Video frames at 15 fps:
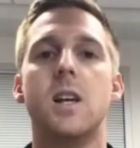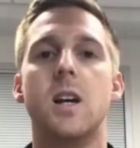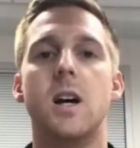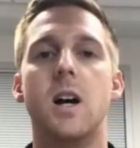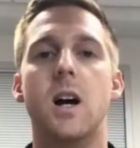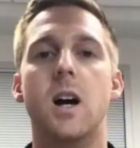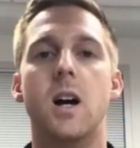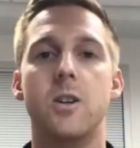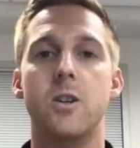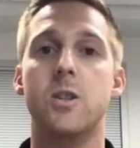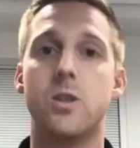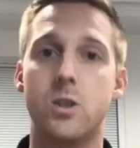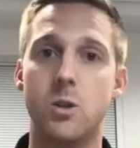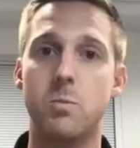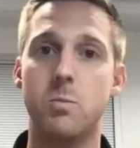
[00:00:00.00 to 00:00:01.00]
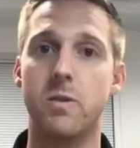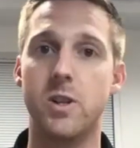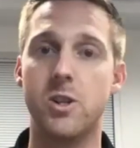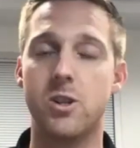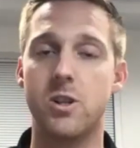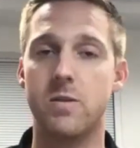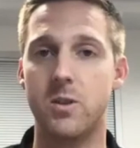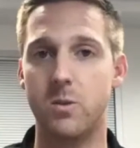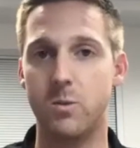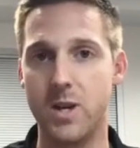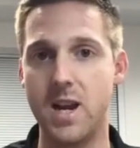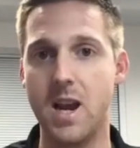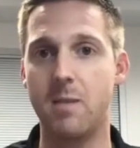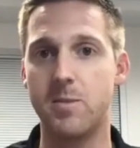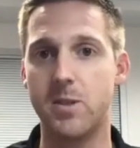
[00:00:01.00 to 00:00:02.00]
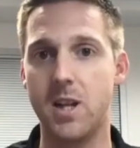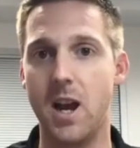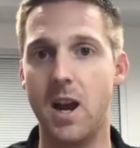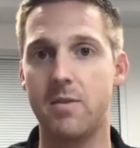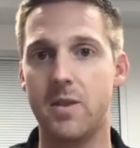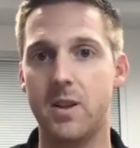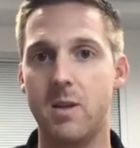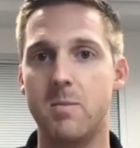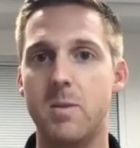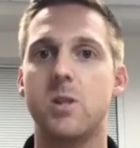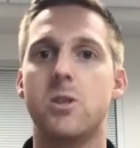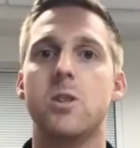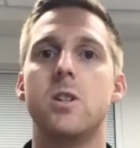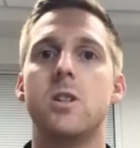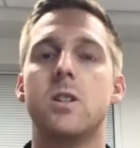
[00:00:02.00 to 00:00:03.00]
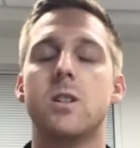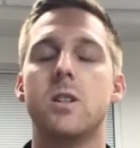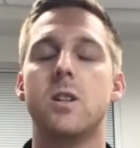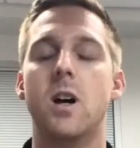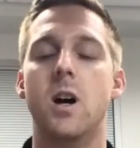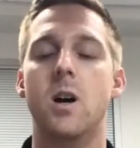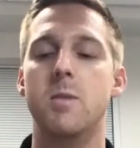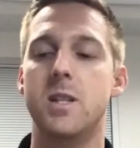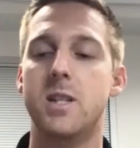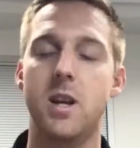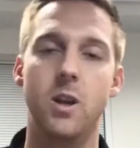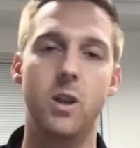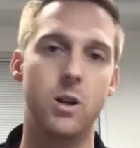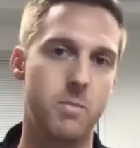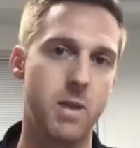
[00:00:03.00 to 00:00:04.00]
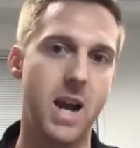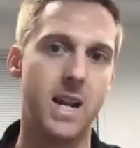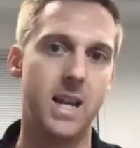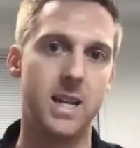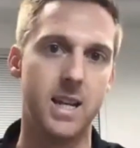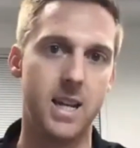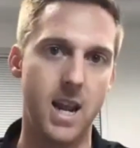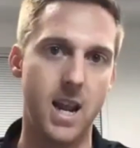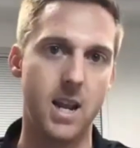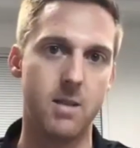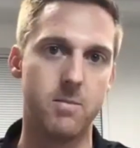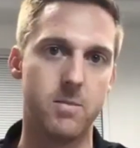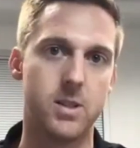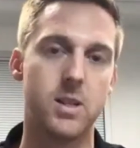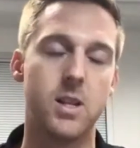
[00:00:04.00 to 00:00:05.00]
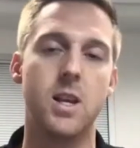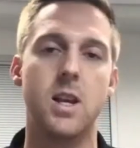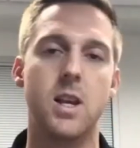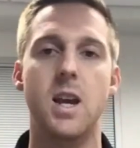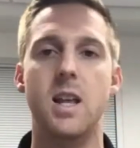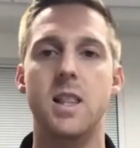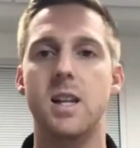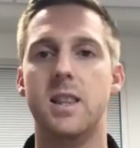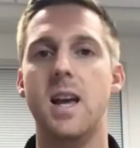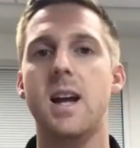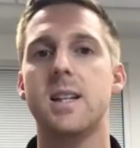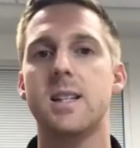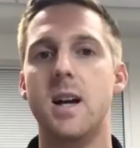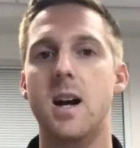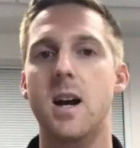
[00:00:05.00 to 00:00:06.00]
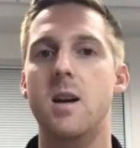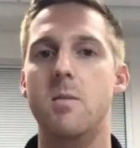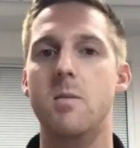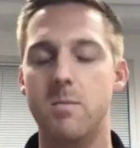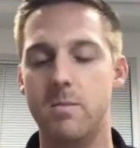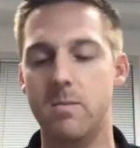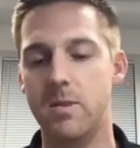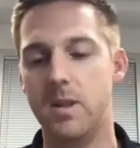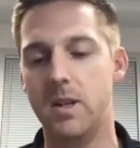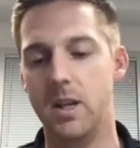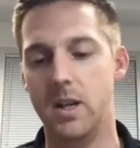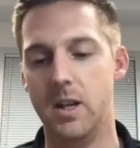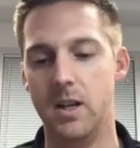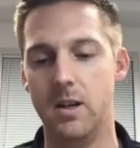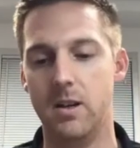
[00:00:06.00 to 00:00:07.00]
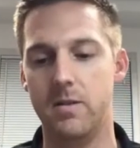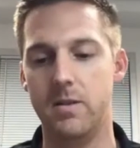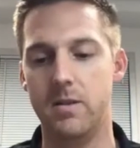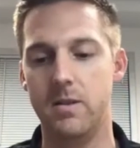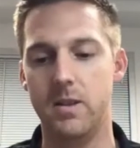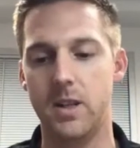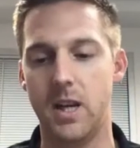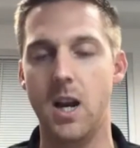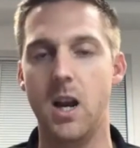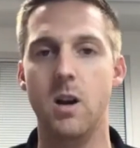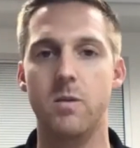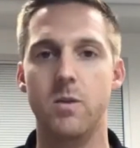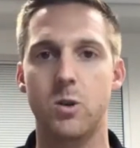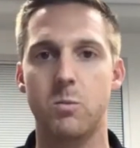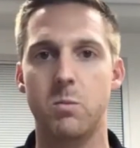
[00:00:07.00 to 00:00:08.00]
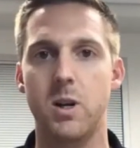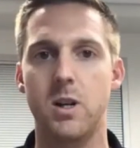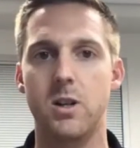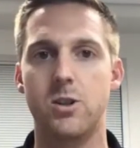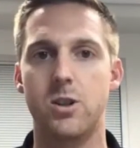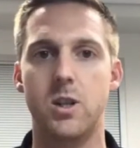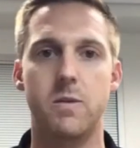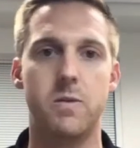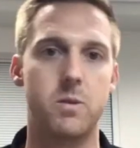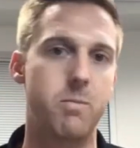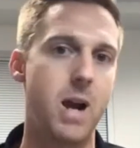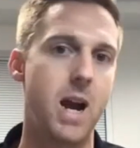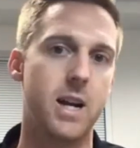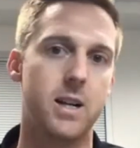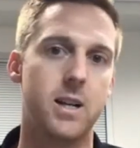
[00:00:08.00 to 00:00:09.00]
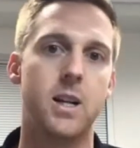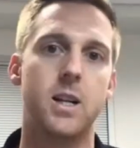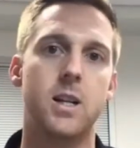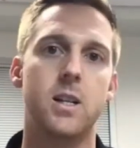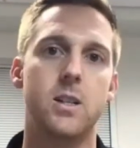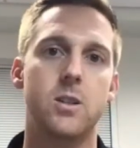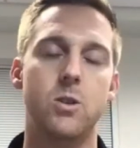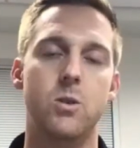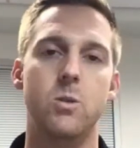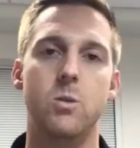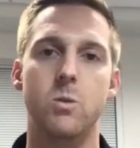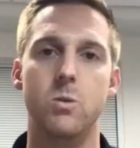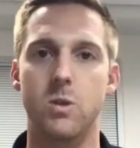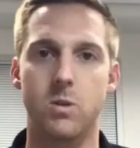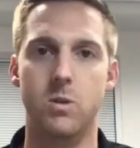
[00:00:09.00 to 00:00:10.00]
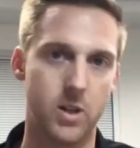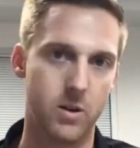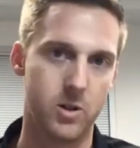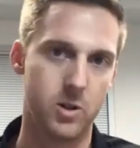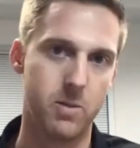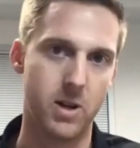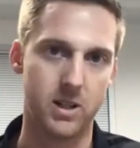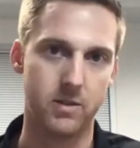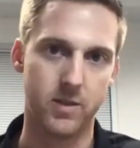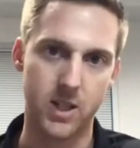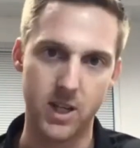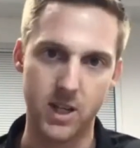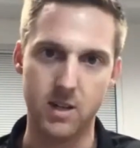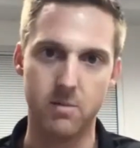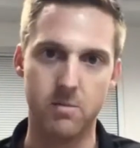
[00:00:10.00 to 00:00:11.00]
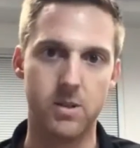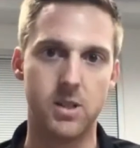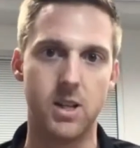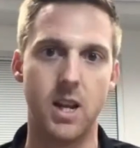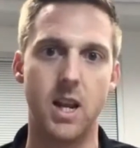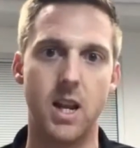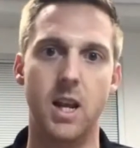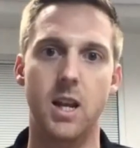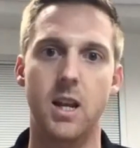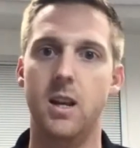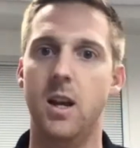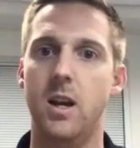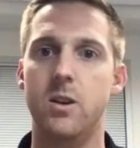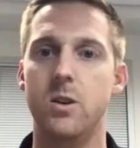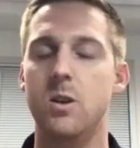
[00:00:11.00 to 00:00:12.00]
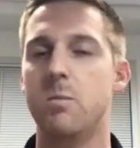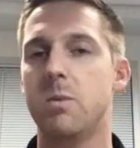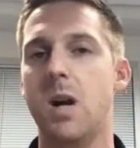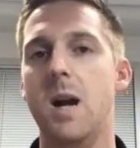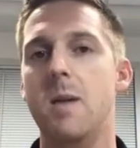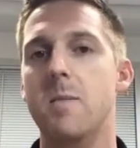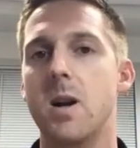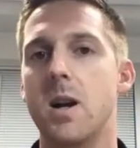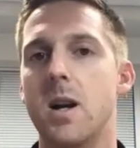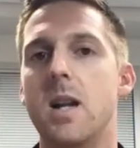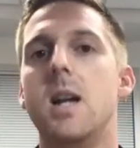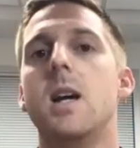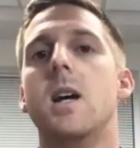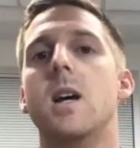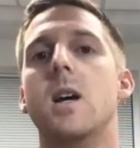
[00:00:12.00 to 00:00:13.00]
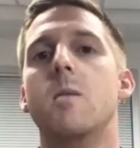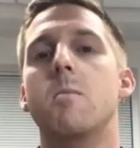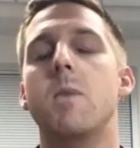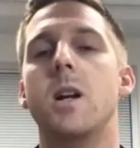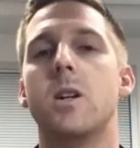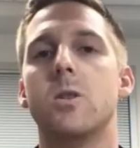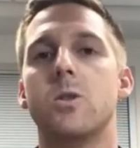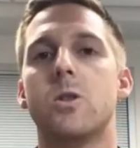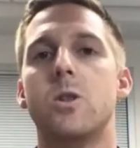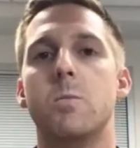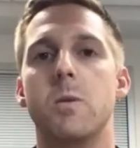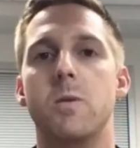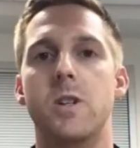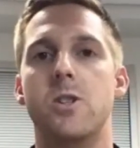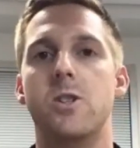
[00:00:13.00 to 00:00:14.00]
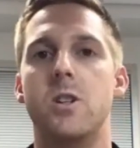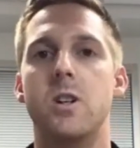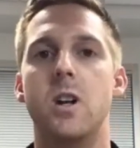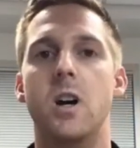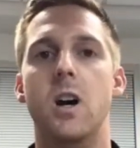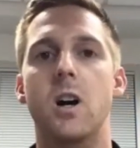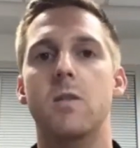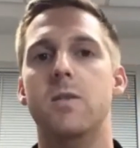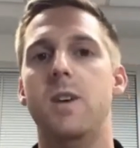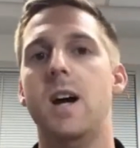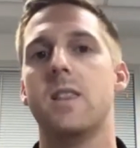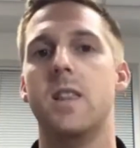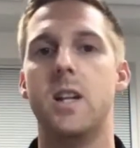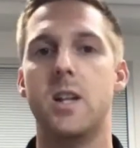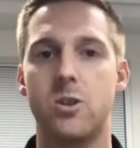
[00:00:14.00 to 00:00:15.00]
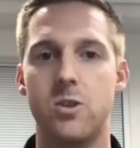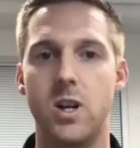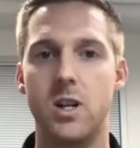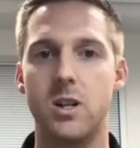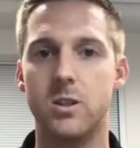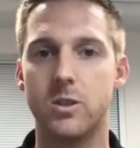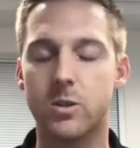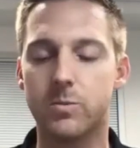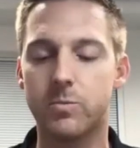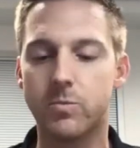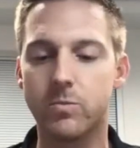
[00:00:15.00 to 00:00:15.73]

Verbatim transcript: uh, under the supervision of the rehab staff that I mentioned um, until they're back in games. And then at that time, the the care of those players shifts back to their, their respective teams and under the primary medical supervision of athletic trainers.